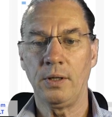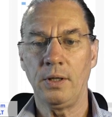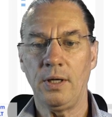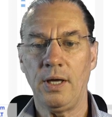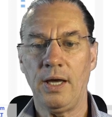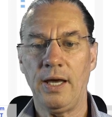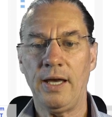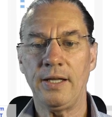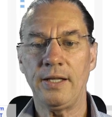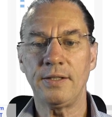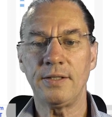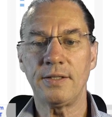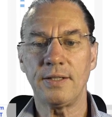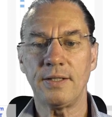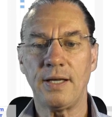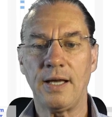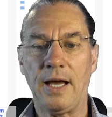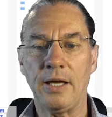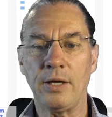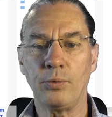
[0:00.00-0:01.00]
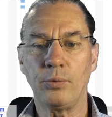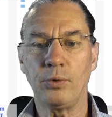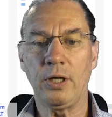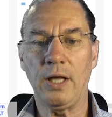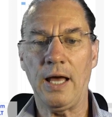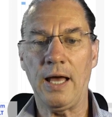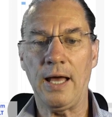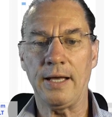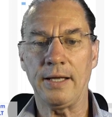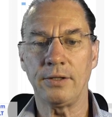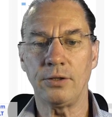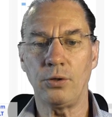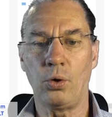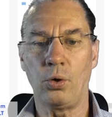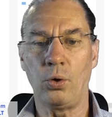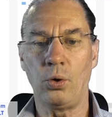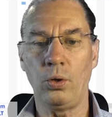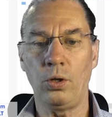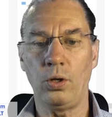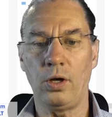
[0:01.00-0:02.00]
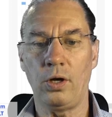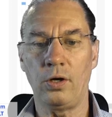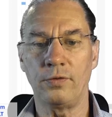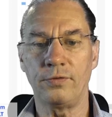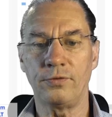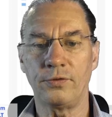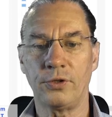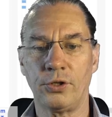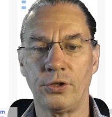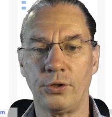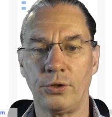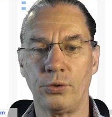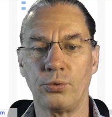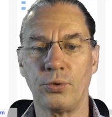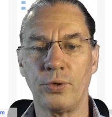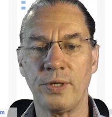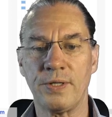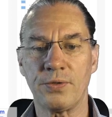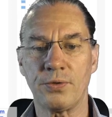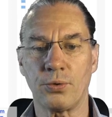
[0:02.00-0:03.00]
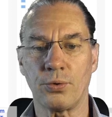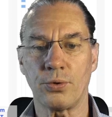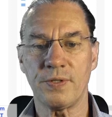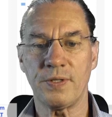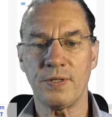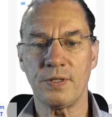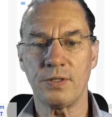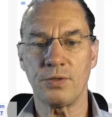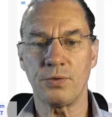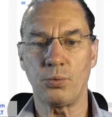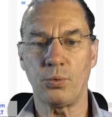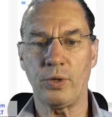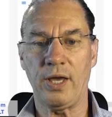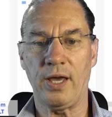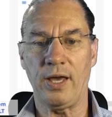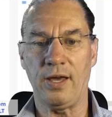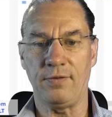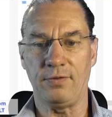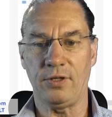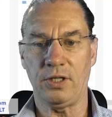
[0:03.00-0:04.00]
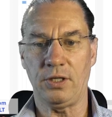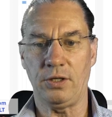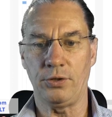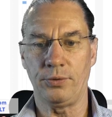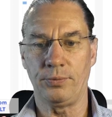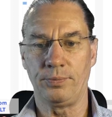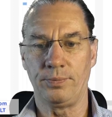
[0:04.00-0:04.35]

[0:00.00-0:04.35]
and I will add all of the resources we have here.